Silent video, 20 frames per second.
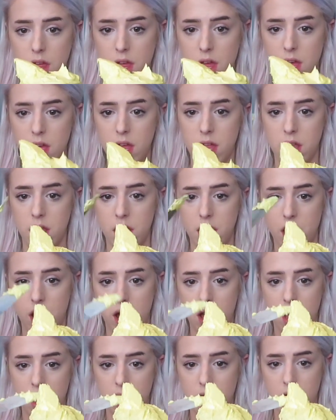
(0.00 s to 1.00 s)
And
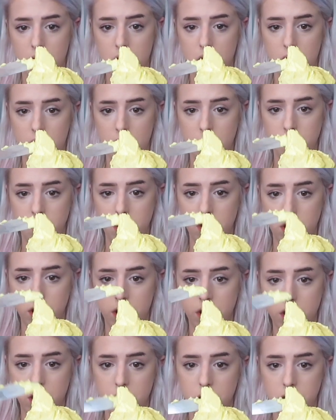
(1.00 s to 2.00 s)
I'm
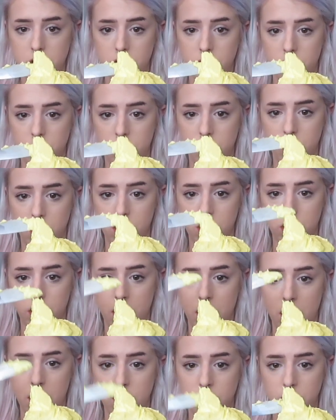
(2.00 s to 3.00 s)
gonna just start to
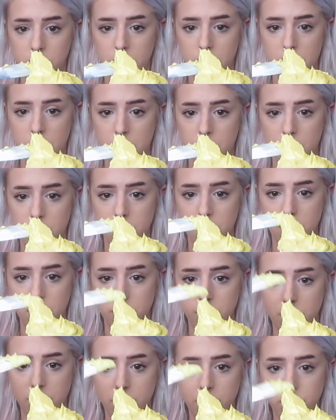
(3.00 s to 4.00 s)
kind of like
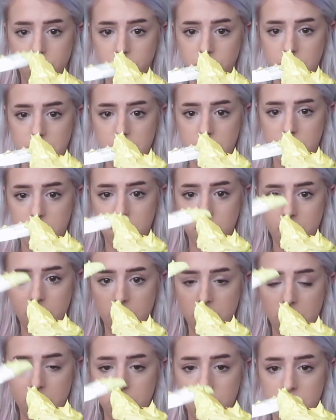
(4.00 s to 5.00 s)
flick
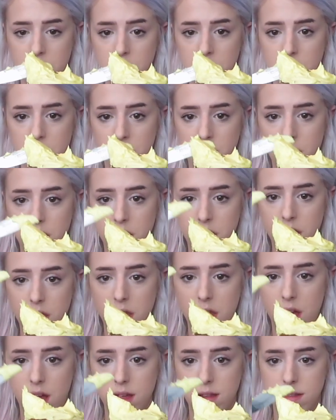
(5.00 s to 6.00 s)

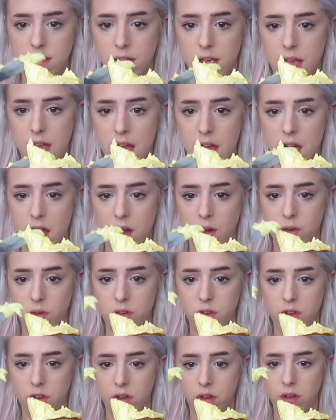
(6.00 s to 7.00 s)
the icing
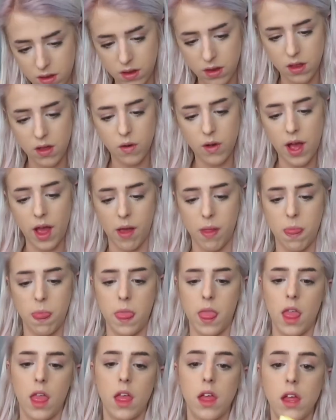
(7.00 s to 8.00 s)
out. Okay,
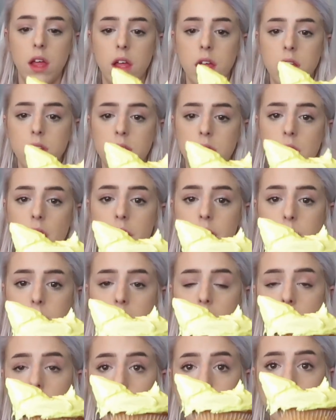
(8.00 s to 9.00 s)
so now that we
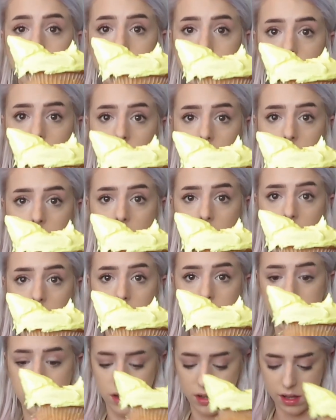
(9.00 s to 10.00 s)
have the tail
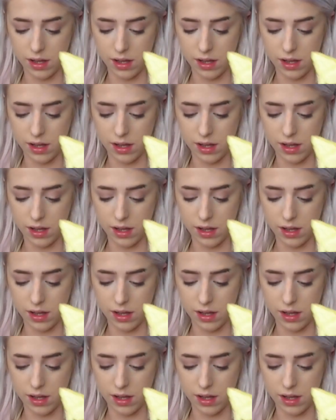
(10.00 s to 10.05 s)
on,